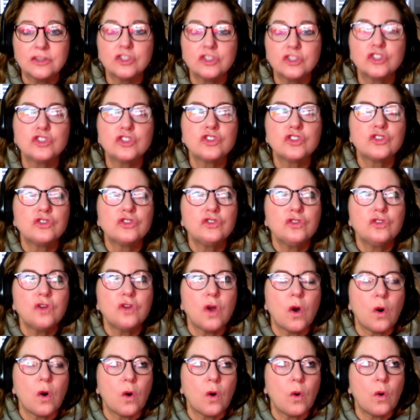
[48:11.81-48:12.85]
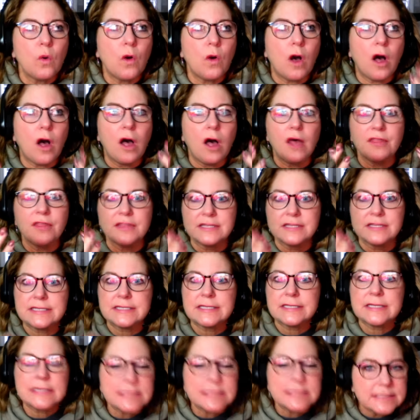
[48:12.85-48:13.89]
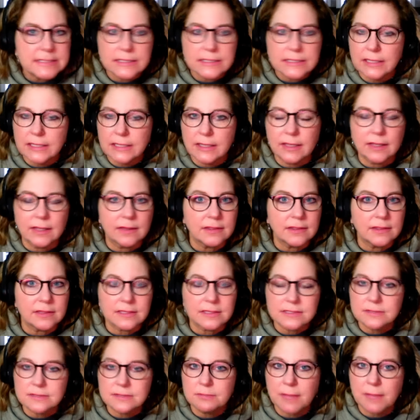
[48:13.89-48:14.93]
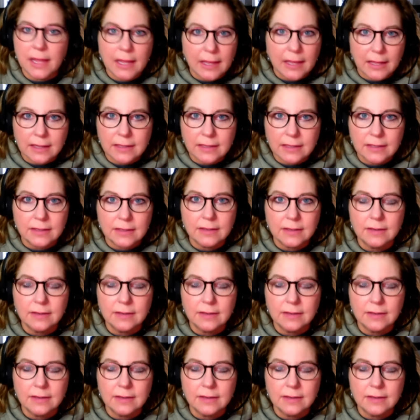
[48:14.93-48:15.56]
there's no authenticity in this man.